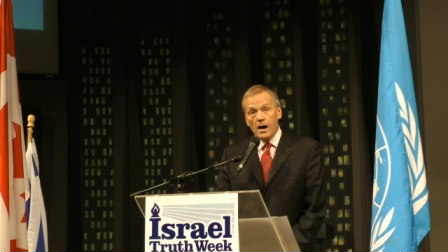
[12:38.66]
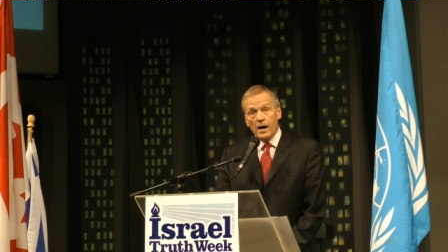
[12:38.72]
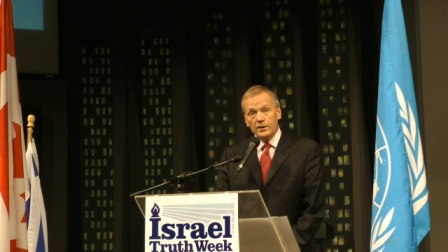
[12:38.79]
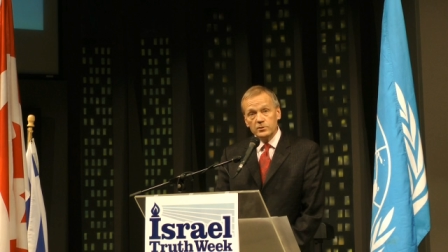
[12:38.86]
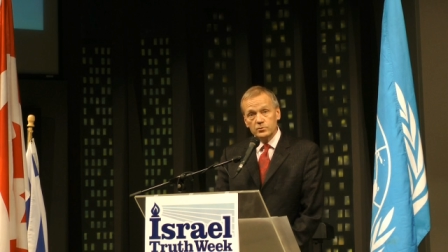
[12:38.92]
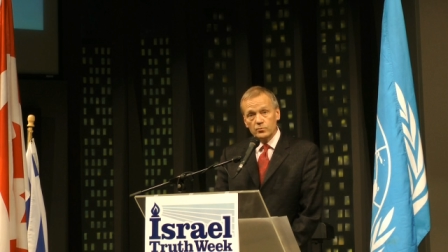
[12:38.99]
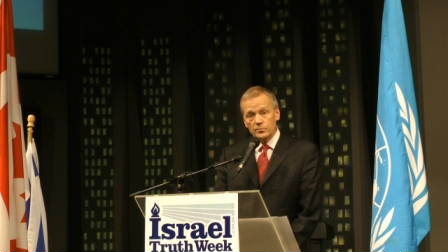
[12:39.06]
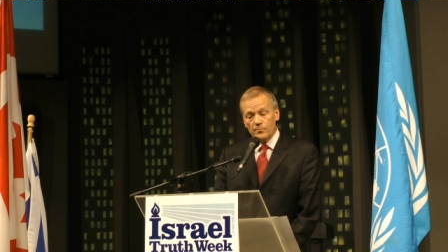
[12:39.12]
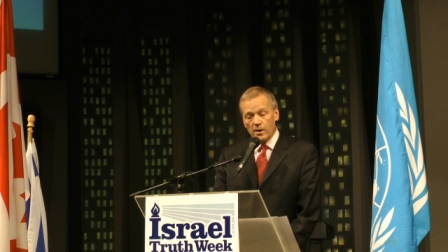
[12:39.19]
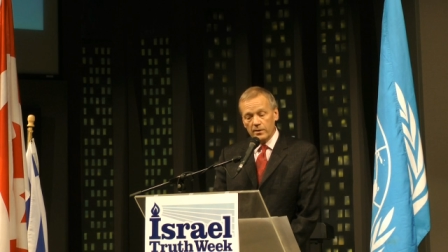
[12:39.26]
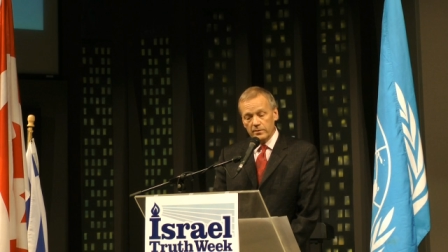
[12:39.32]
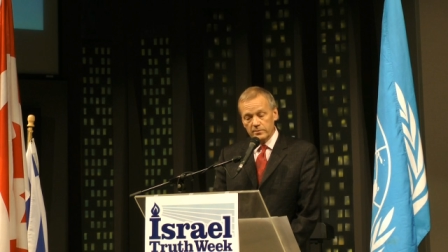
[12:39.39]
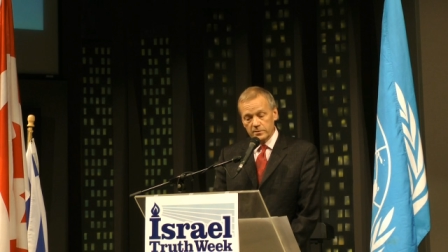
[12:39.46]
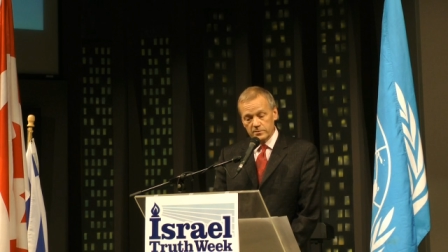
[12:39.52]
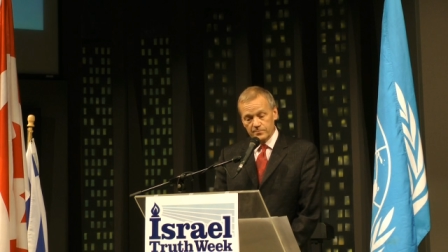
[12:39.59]
I used to
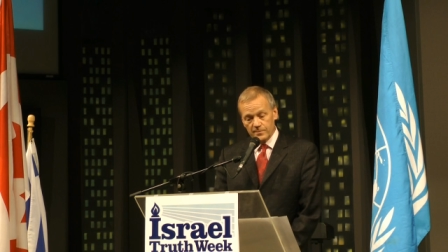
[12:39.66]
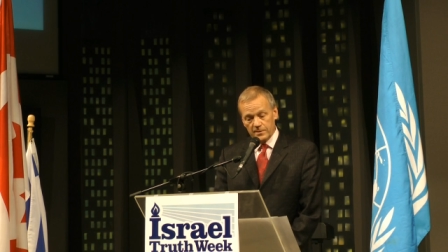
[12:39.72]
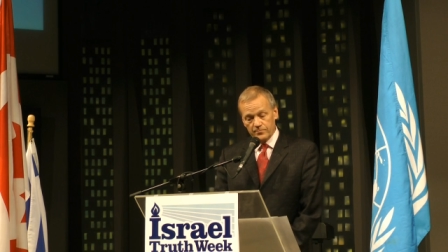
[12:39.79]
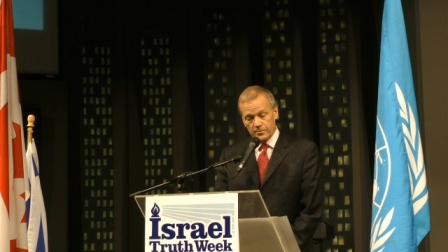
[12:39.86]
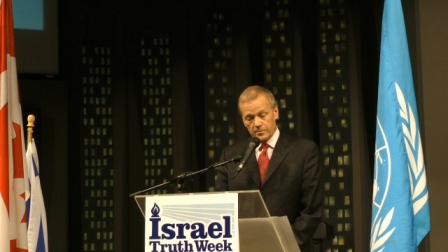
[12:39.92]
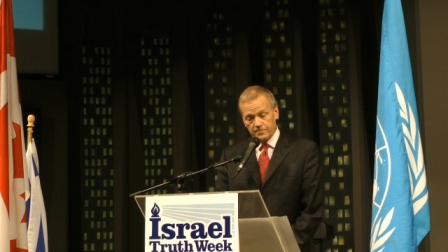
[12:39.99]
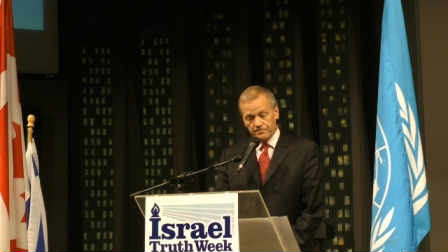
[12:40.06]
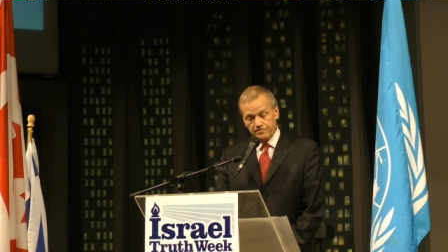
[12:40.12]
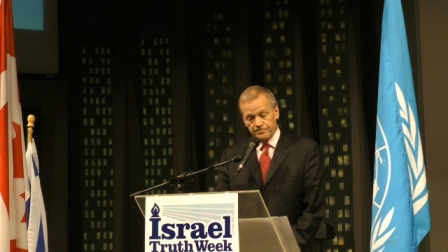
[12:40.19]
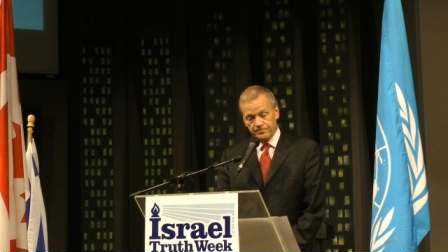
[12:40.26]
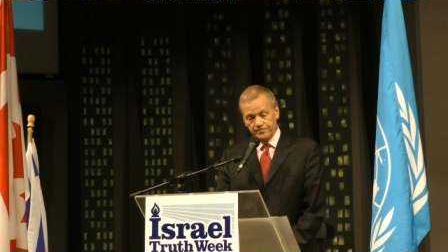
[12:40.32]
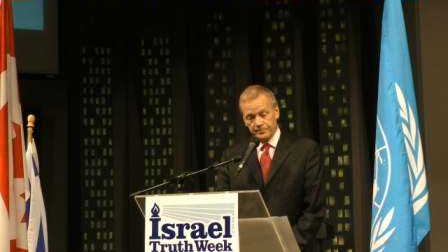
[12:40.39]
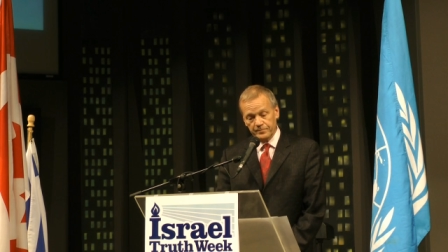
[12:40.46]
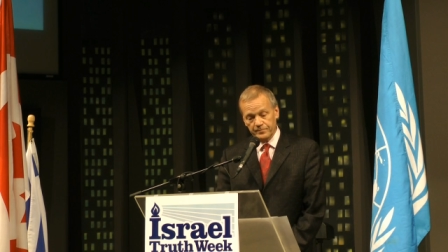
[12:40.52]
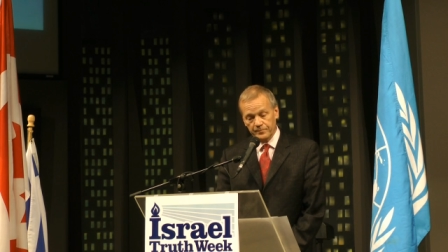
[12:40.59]
admire these people.
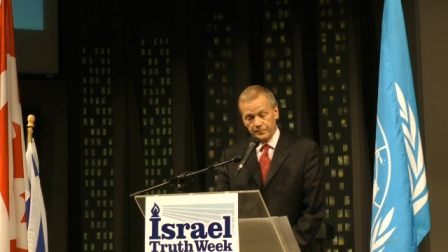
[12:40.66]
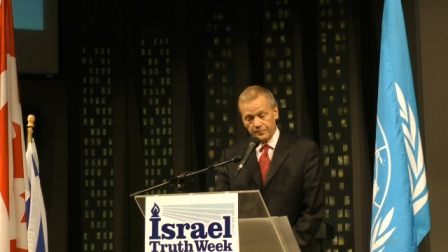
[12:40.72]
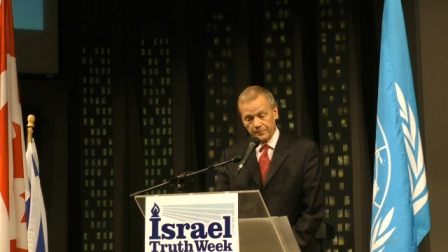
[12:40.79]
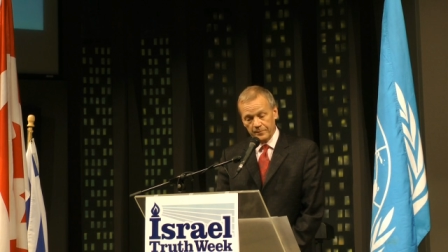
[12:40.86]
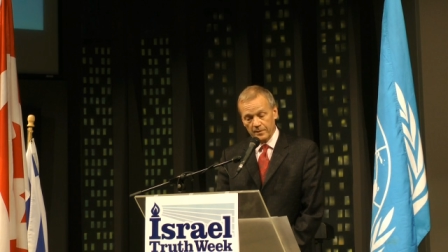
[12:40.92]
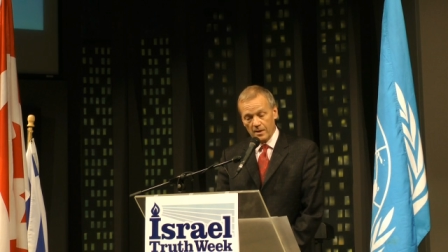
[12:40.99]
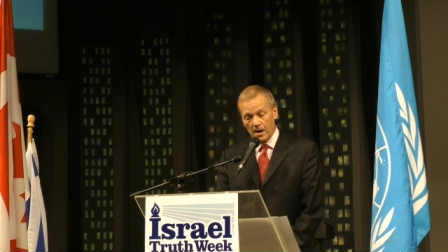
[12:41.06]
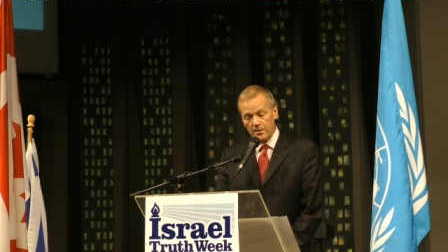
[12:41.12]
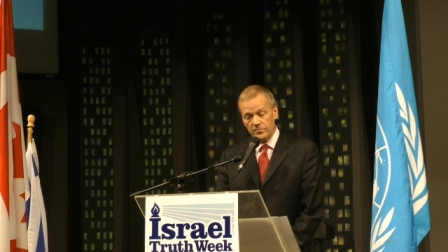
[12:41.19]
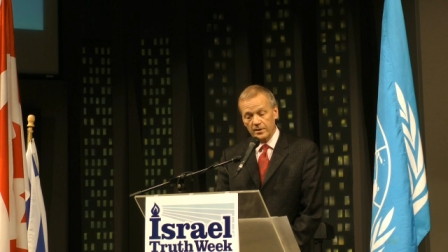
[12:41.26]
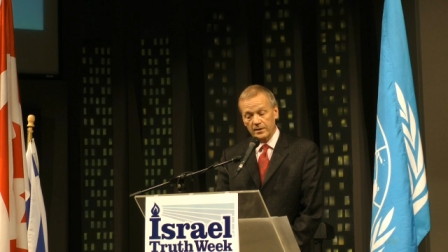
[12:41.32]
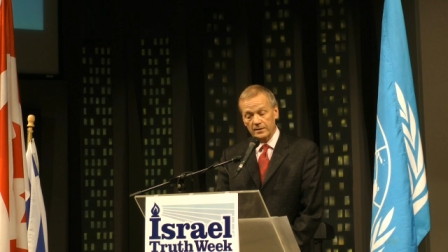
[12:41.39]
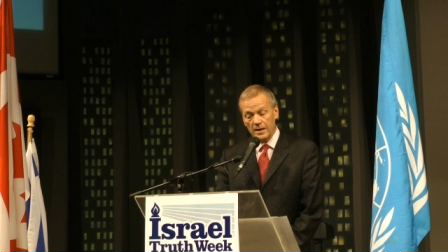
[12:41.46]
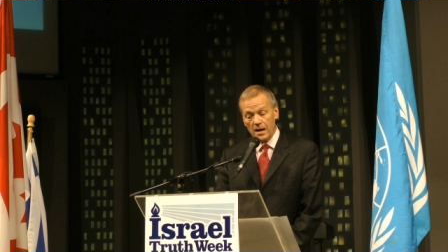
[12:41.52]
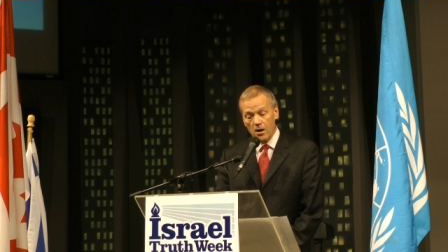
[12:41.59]
I
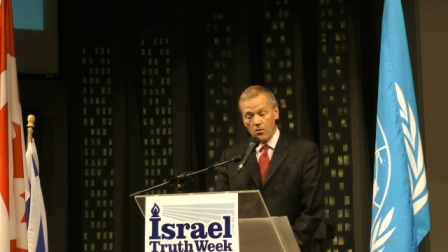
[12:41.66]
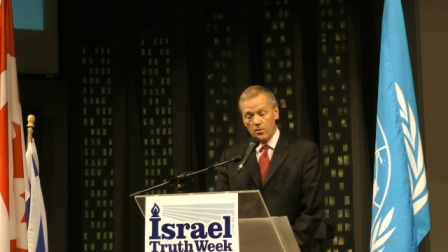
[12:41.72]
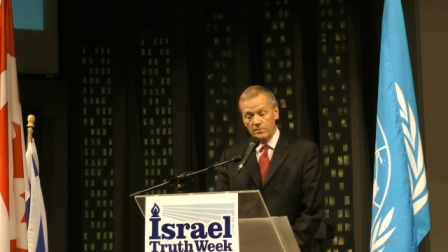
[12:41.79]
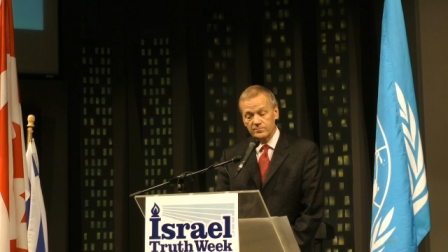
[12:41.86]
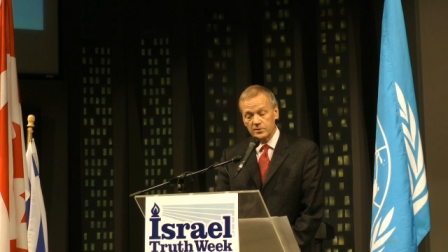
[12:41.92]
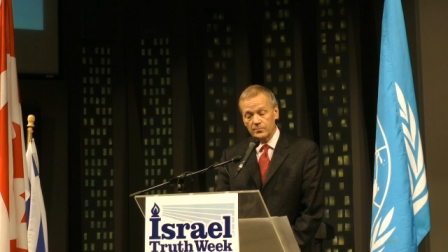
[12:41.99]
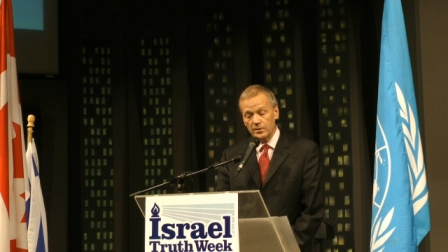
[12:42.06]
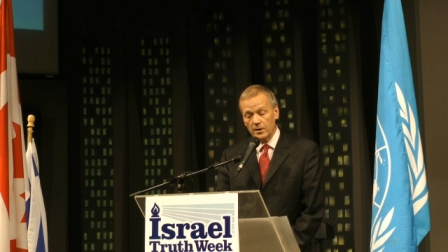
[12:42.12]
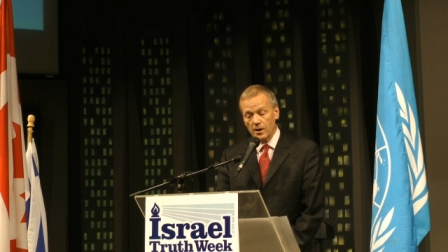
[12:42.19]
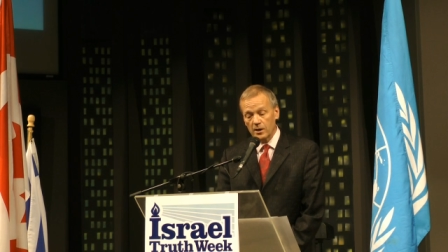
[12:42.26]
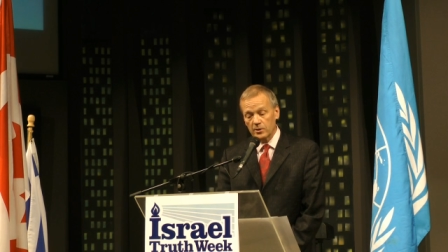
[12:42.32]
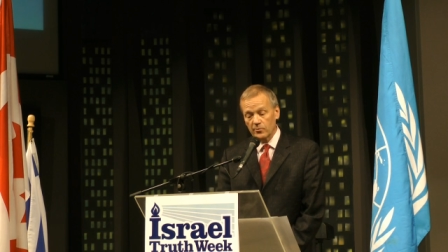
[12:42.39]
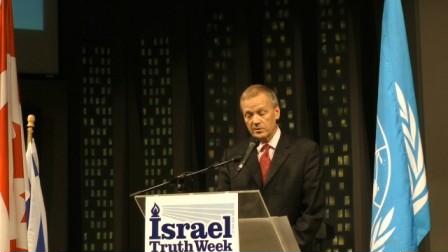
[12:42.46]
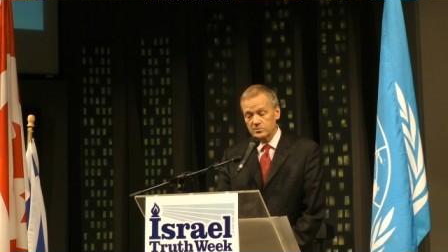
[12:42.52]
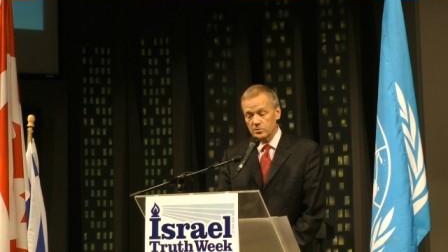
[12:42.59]
think now of Jimmy
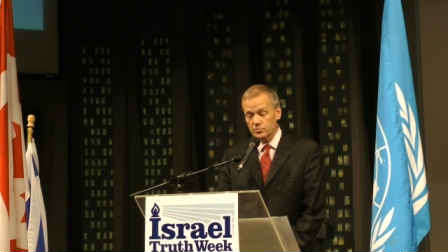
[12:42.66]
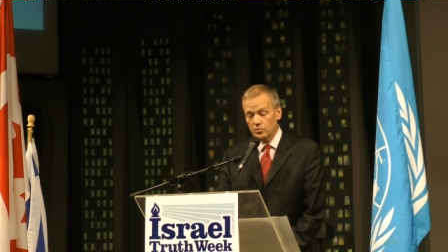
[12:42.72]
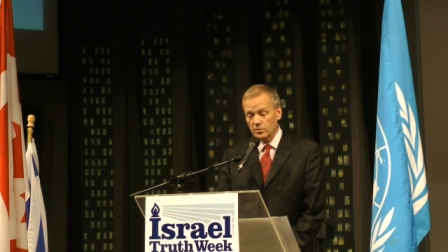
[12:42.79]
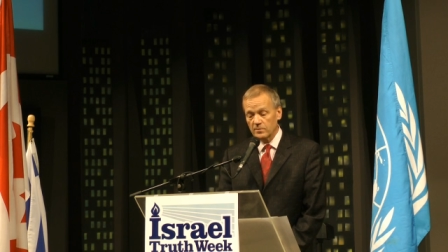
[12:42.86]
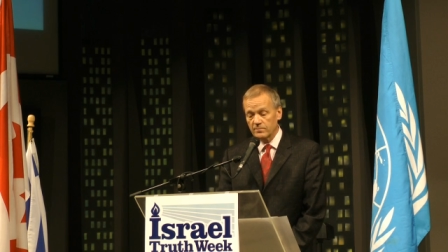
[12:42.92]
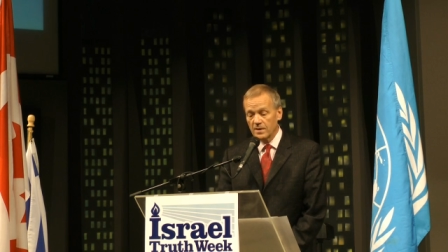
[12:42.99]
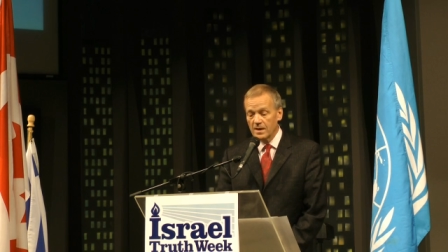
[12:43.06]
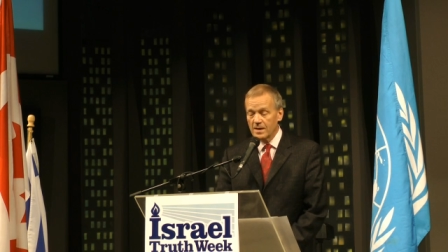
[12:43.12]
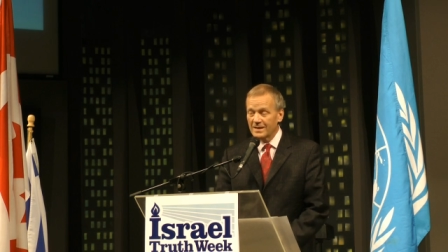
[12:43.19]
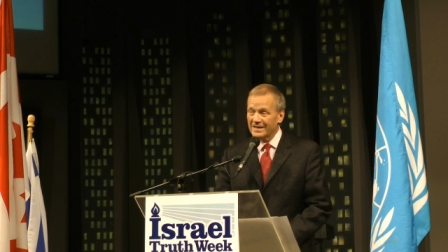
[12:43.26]
Carter as a sort of